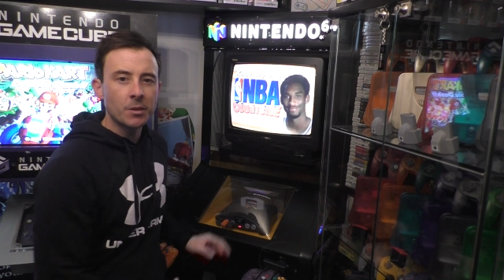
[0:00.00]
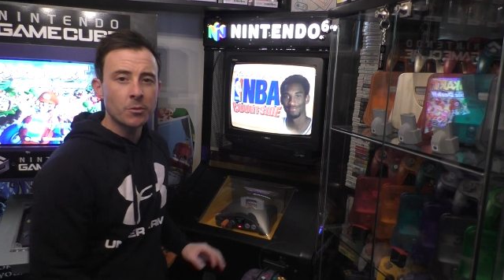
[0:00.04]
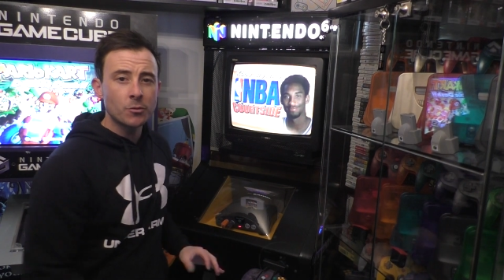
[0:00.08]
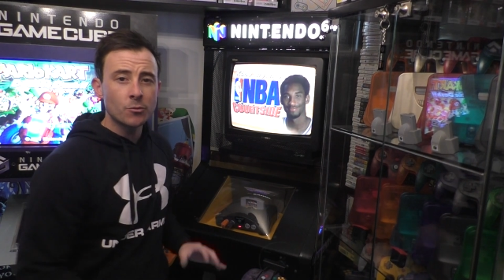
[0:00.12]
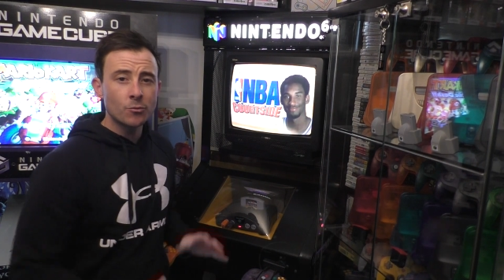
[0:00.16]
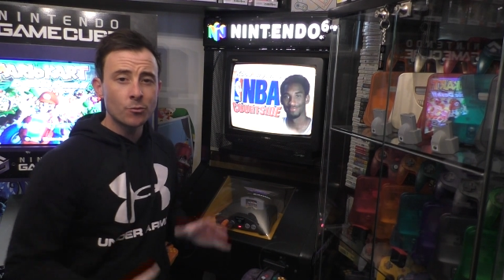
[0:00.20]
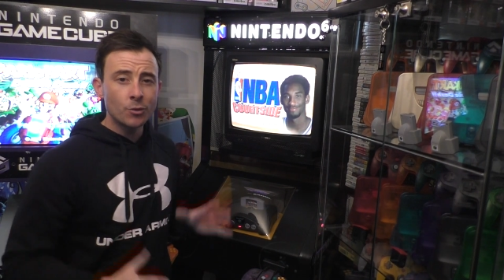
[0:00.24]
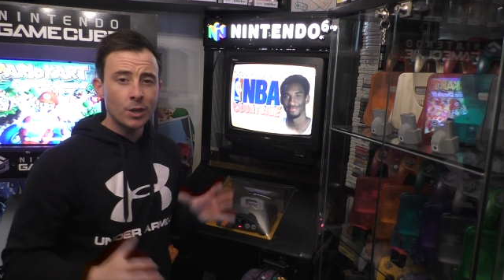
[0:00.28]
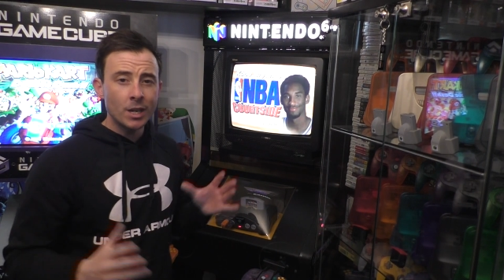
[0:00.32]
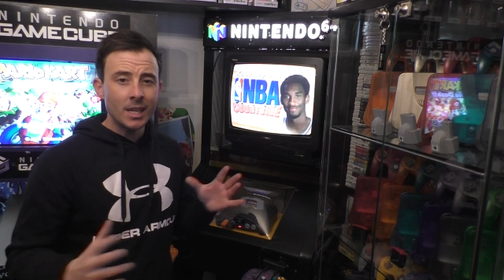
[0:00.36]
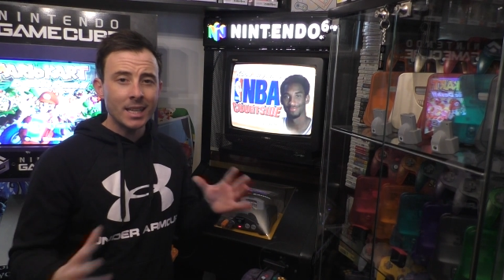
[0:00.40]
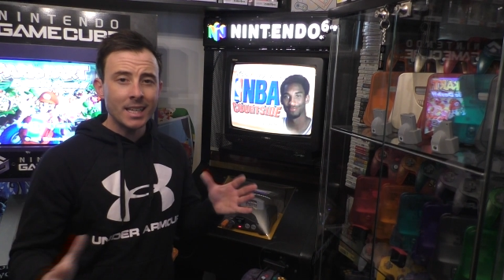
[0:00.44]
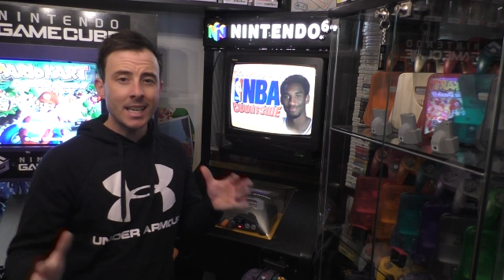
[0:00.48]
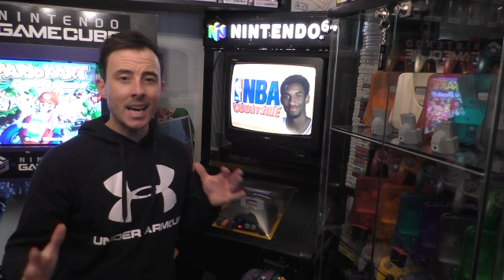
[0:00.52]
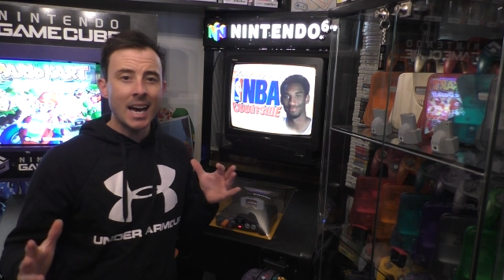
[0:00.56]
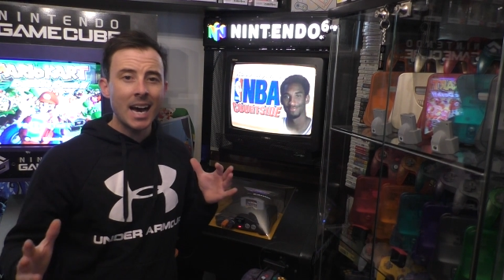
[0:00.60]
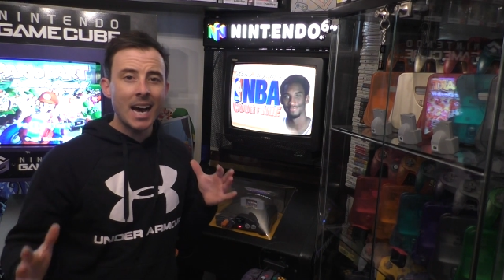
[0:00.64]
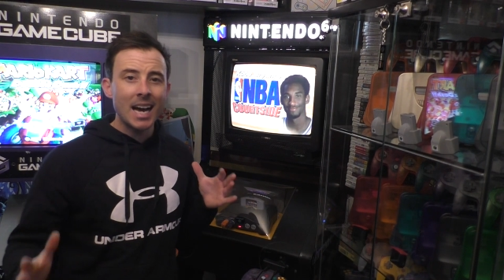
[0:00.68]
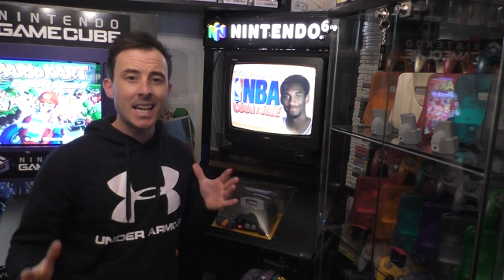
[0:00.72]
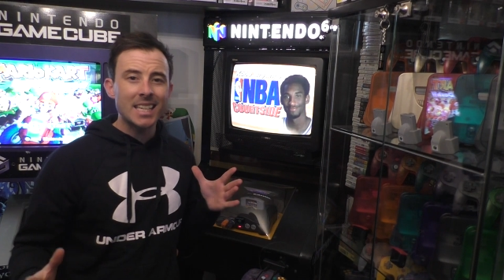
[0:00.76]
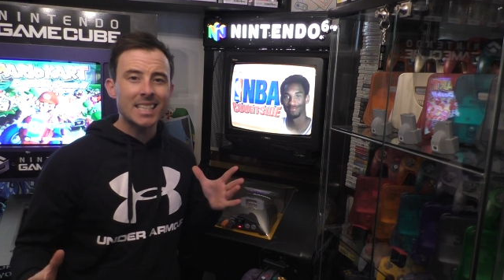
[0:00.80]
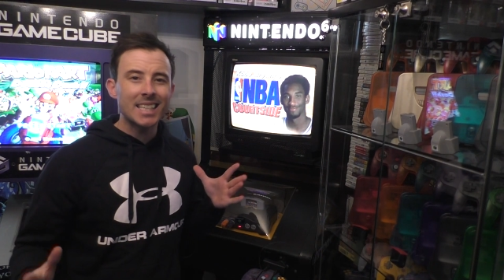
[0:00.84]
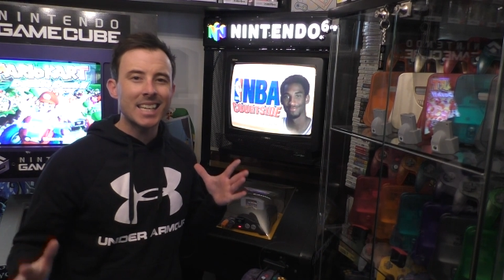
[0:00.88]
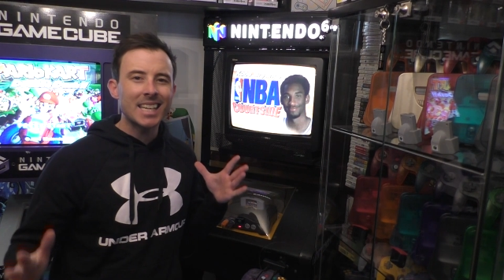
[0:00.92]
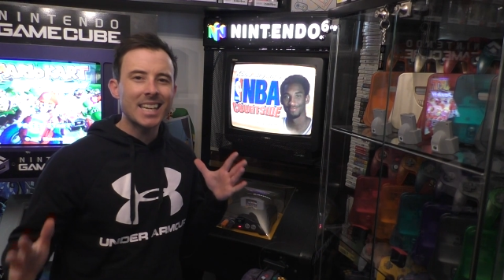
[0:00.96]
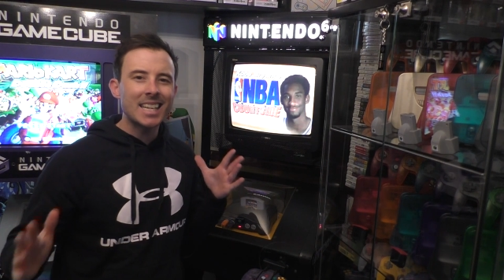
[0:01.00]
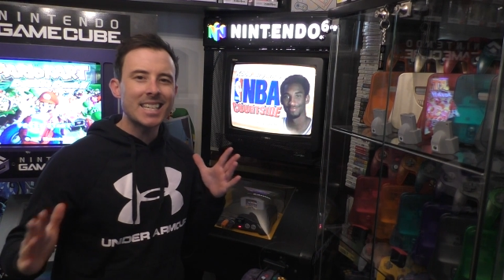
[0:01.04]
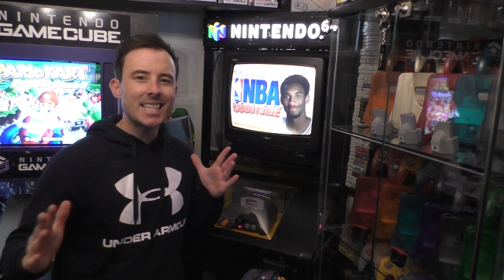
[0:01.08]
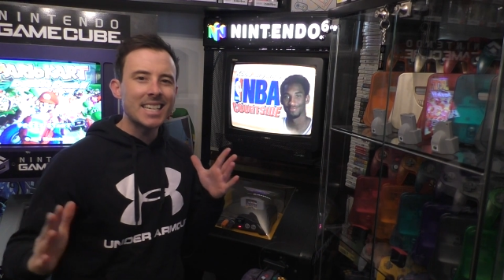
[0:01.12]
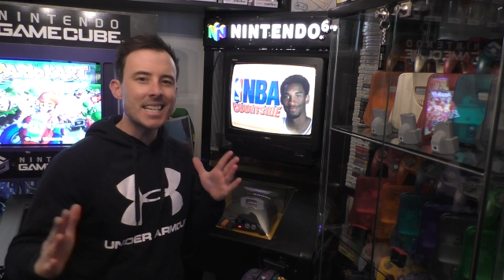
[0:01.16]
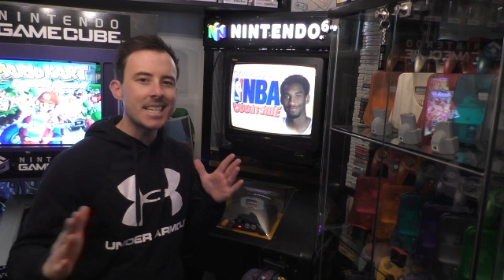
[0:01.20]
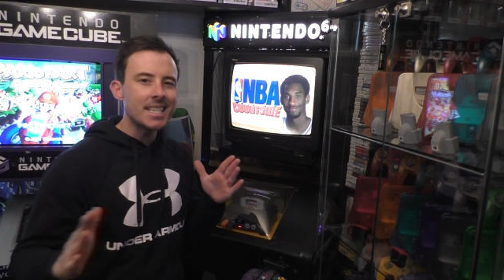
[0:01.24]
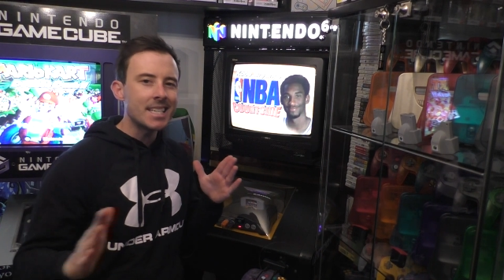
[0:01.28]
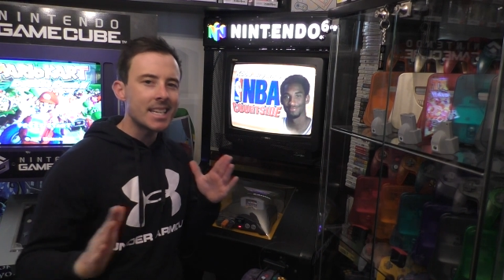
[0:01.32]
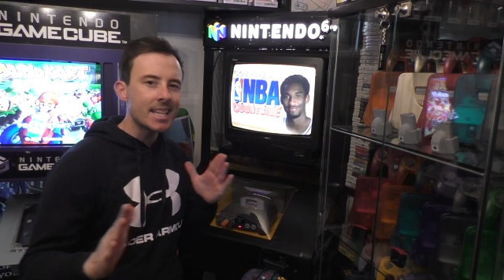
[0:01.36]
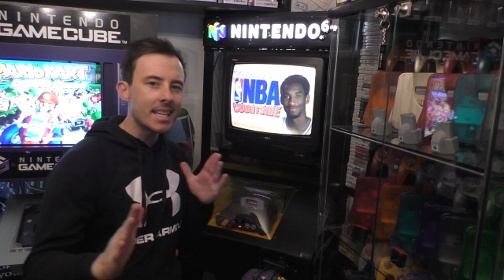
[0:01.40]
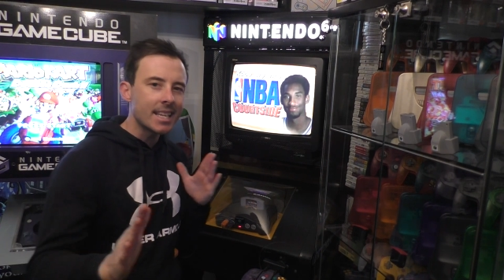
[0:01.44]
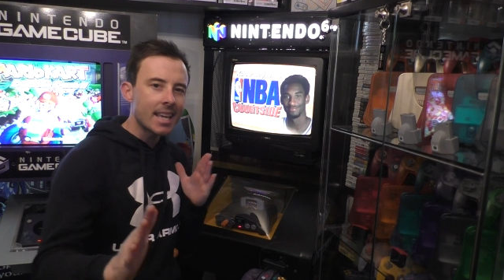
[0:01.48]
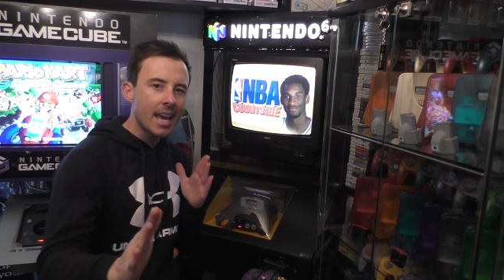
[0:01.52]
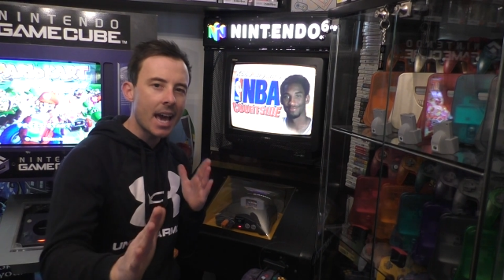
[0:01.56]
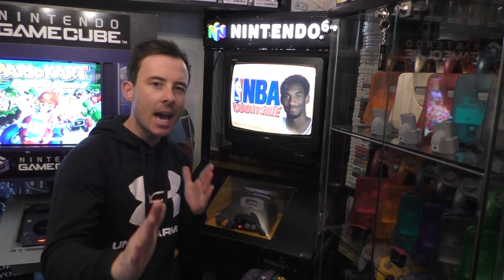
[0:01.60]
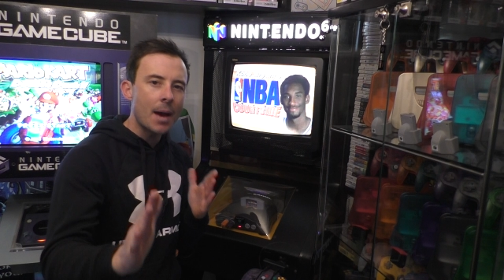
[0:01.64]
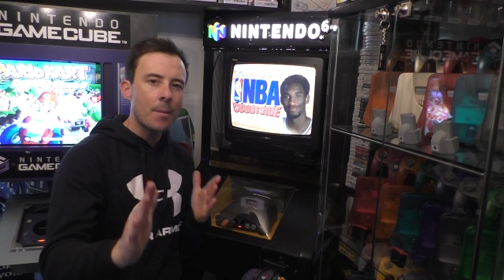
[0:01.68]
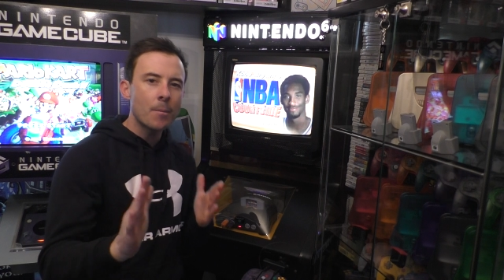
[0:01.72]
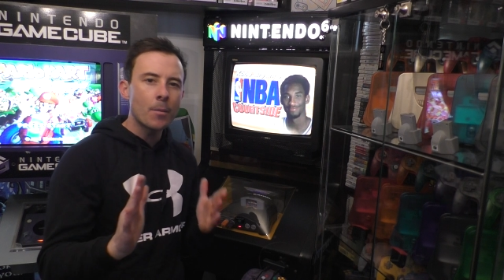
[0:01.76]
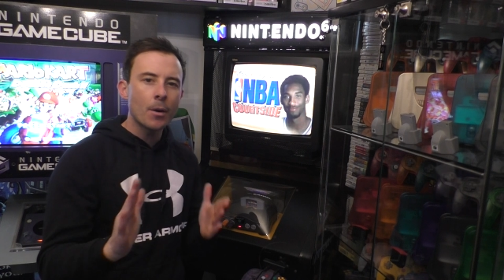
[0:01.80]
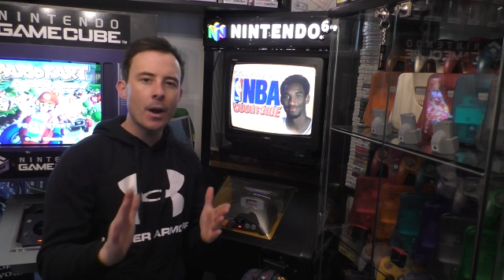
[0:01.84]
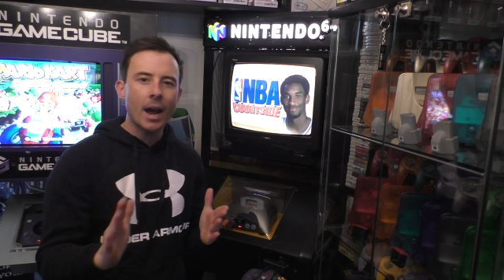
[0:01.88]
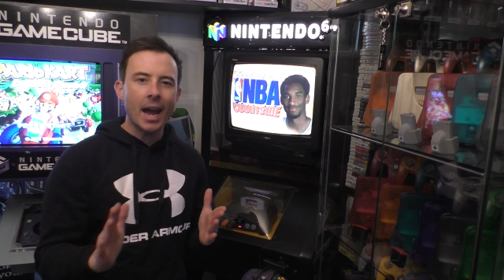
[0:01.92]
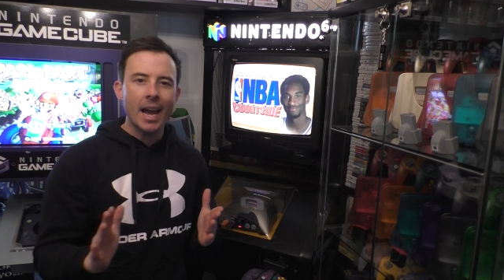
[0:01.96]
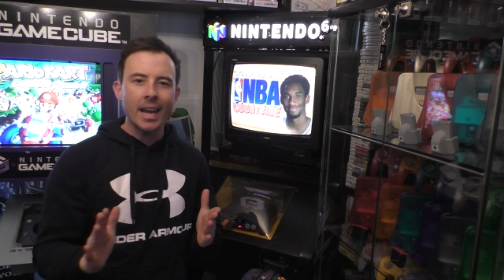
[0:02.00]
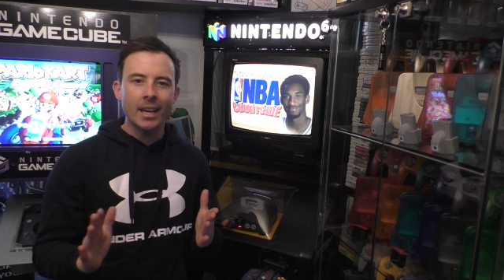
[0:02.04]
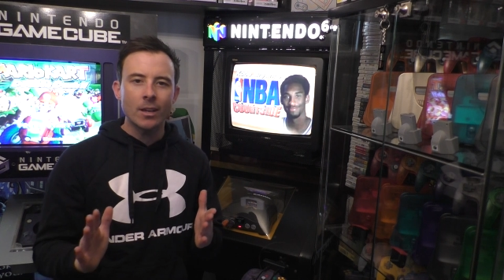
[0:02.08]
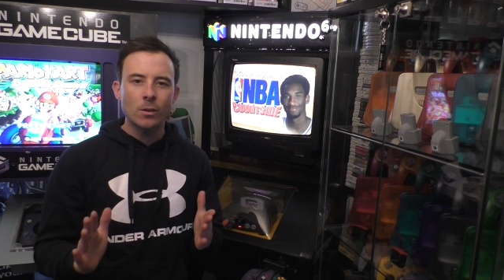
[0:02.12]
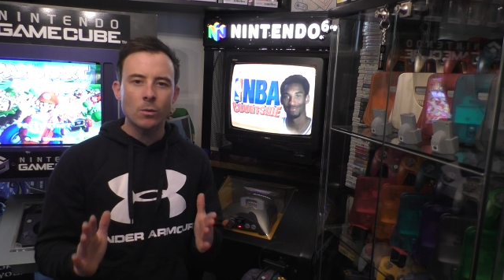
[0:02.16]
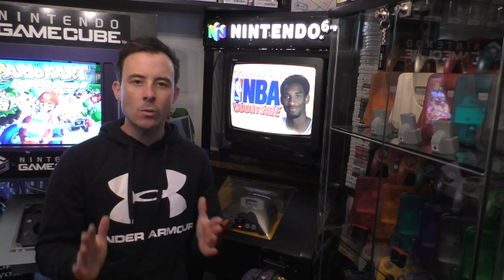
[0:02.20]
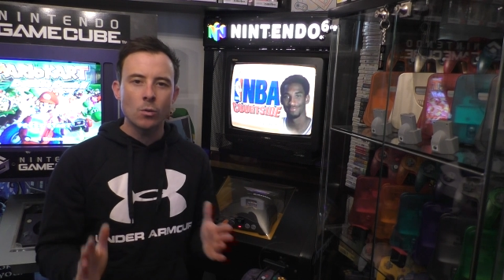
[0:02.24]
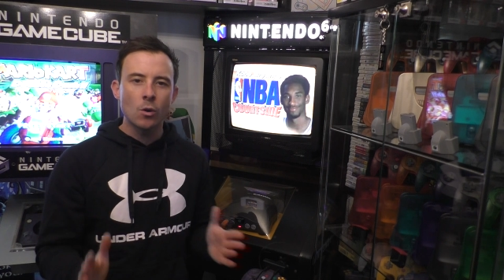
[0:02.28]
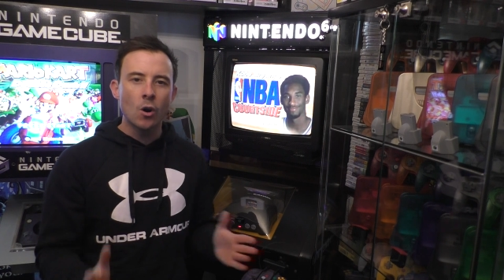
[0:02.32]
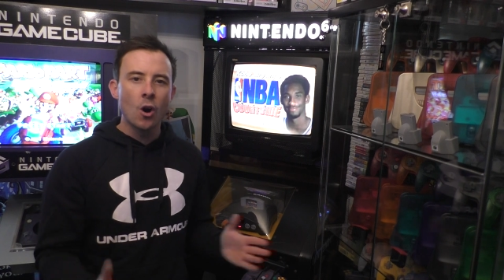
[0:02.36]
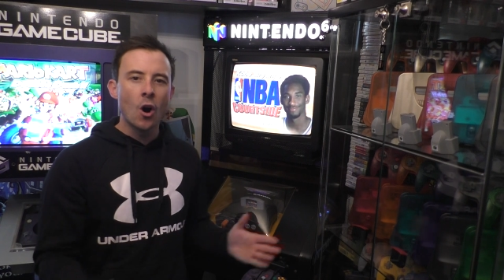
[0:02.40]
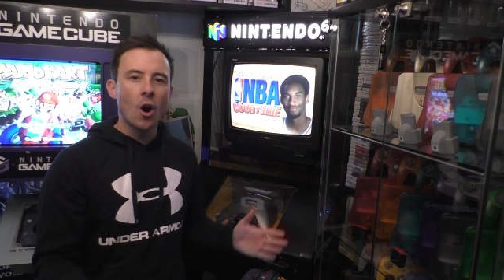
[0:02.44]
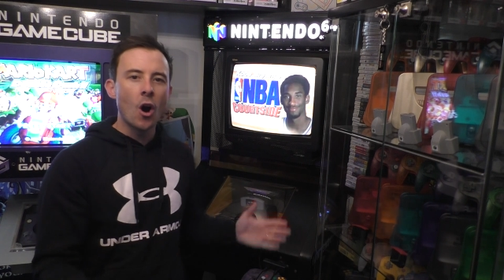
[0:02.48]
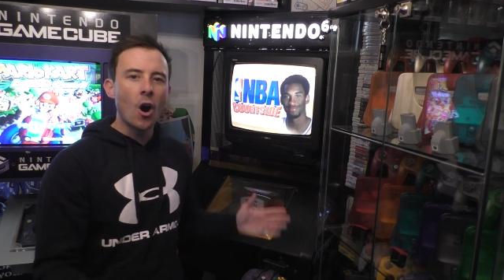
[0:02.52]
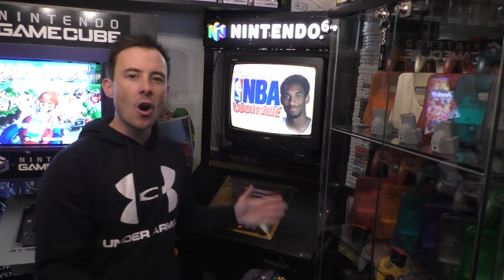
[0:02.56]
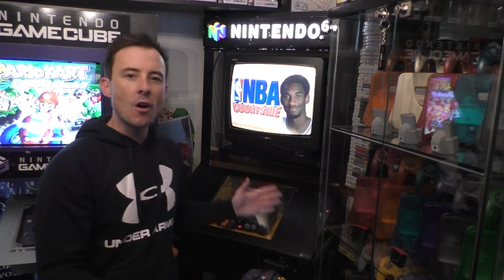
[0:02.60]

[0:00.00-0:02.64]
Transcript: It was really hard to get a decent camera angle